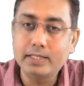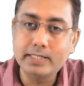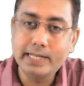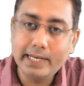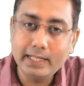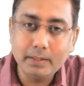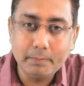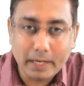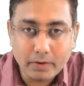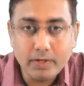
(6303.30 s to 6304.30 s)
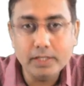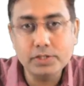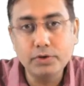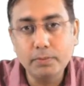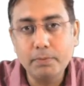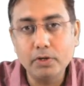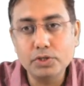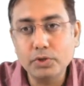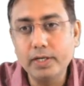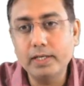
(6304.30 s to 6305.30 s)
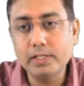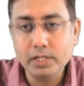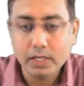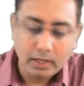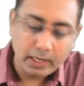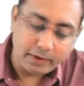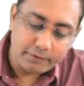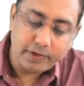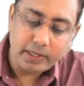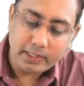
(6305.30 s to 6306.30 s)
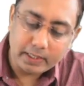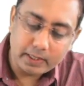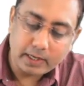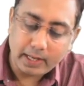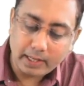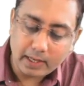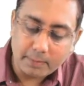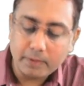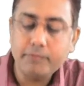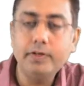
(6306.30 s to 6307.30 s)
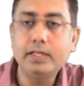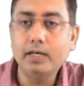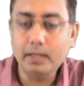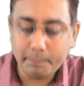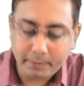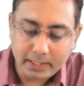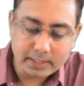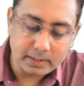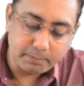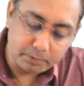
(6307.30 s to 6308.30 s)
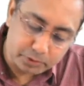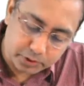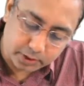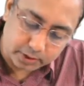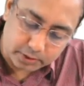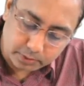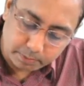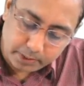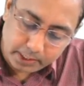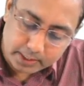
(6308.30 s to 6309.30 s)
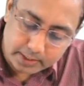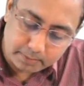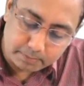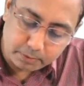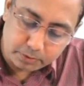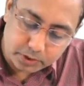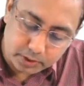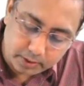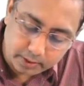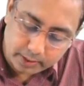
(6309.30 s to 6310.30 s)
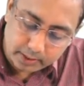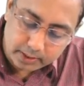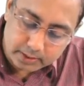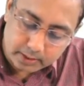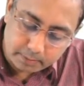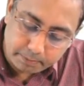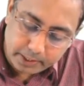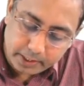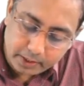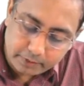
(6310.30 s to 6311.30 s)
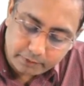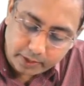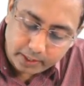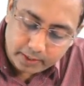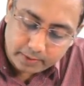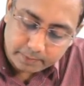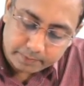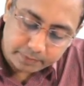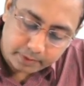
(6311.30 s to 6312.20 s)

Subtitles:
it's there in the Marrolinks group also. It is every year I come up with a PSM booster. So PSM booster, it is a PDF file.